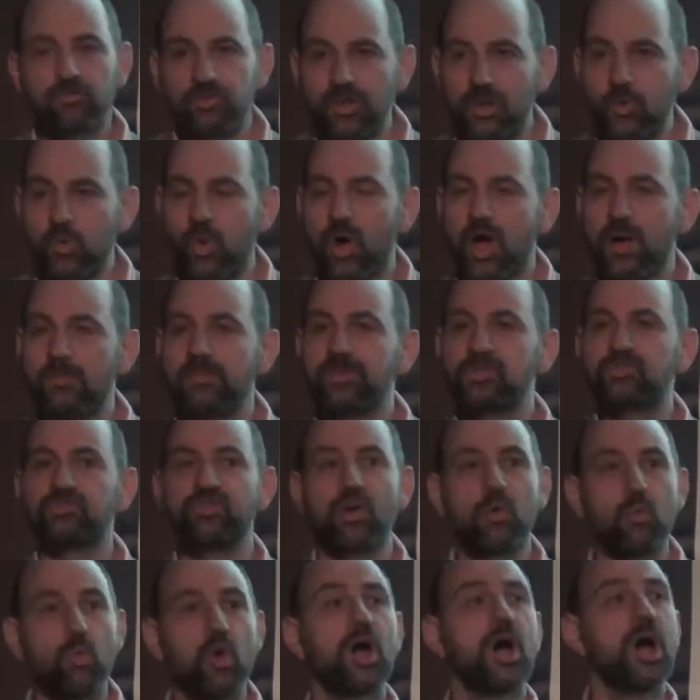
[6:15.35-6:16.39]
requirements
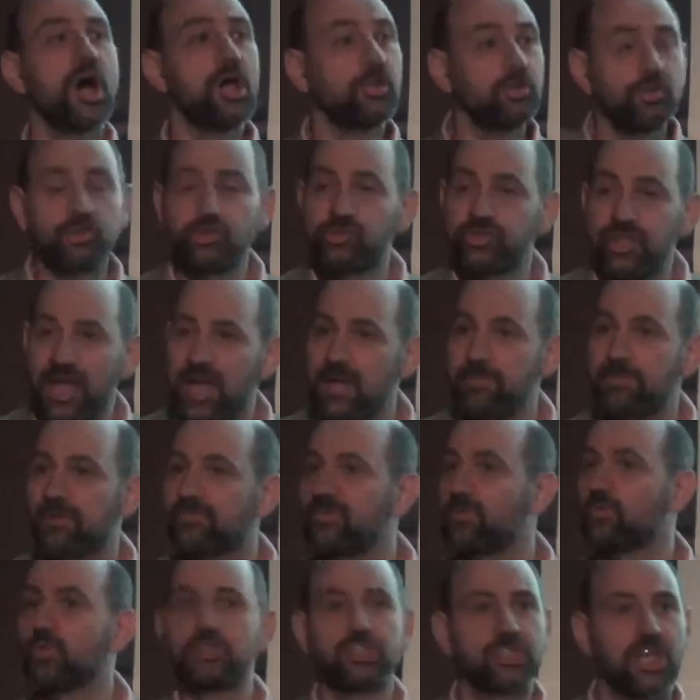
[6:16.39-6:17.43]
that were unstable,
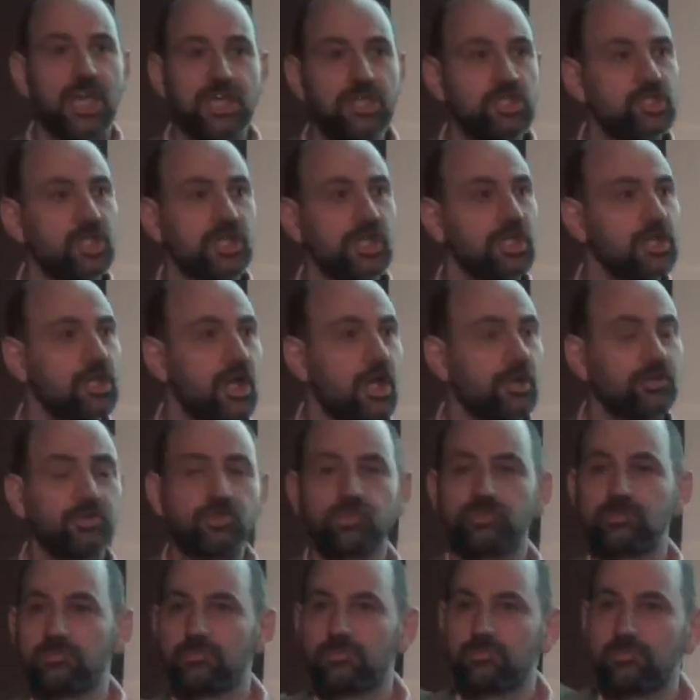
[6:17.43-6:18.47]
that were changing a
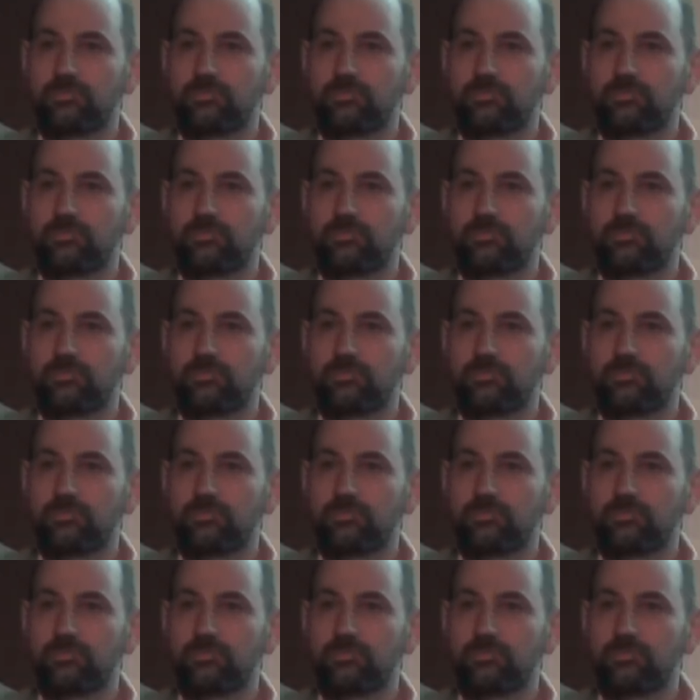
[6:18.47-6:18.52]
lot?